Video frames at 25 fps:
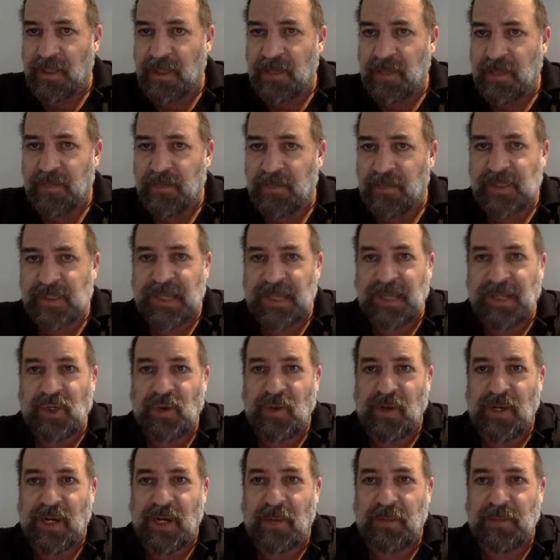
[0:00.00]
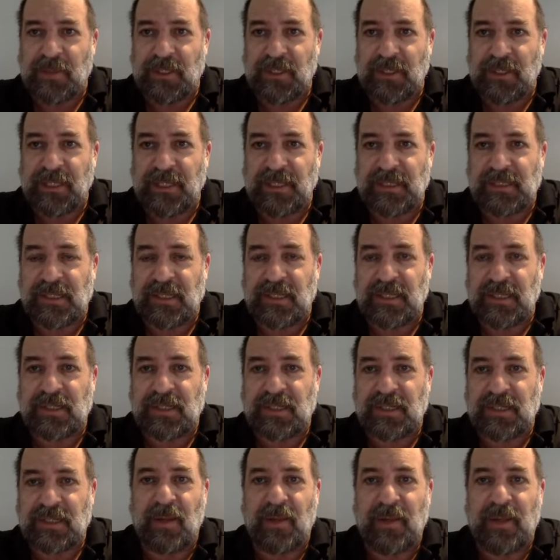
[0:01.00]
to send you a couple of links in this
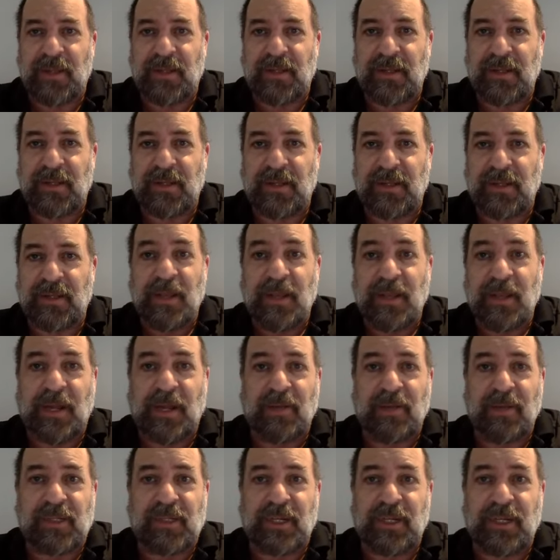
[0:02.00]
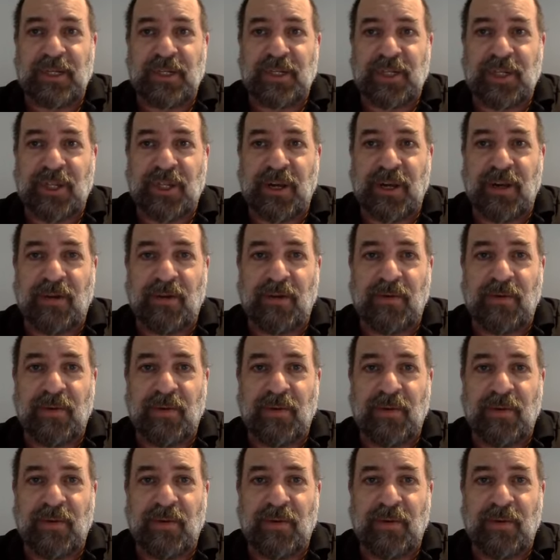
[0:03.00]
comment that I was going to share
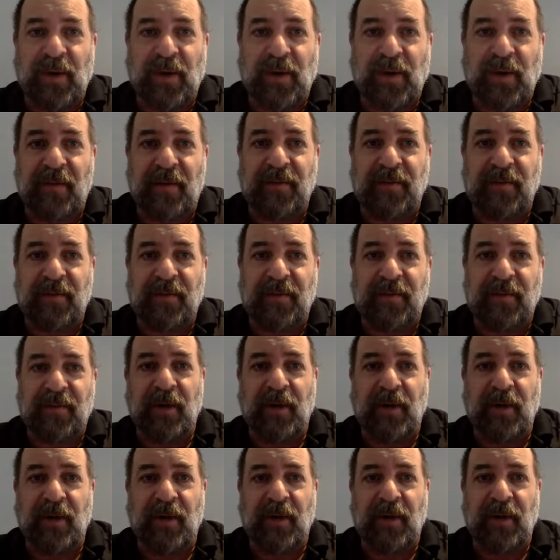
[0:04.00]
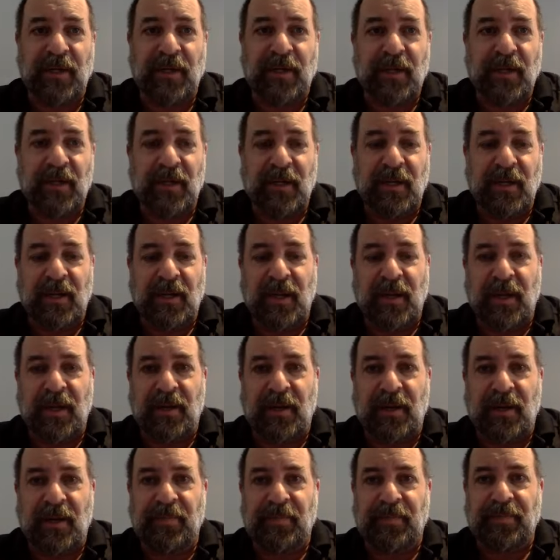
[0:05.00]
if you don't have them already.
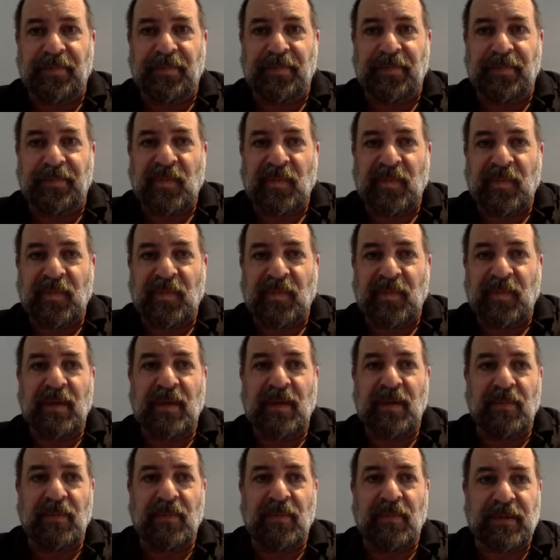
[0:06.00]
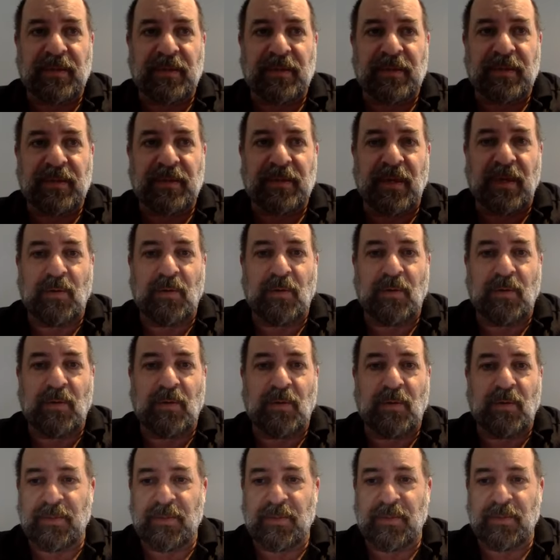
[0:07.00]
Um, but one of
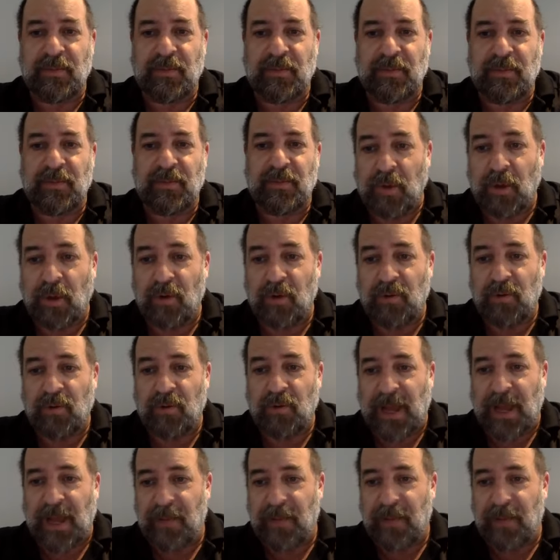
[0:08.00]
them is our roadmap,